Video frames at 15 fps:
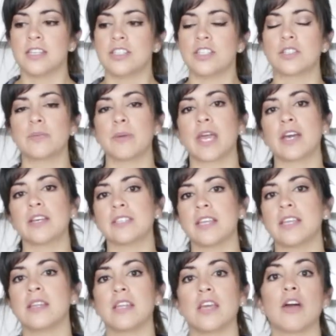just because
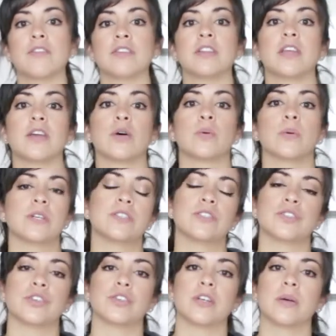in the oven they always
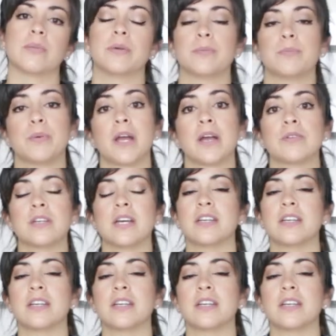turn a bit brown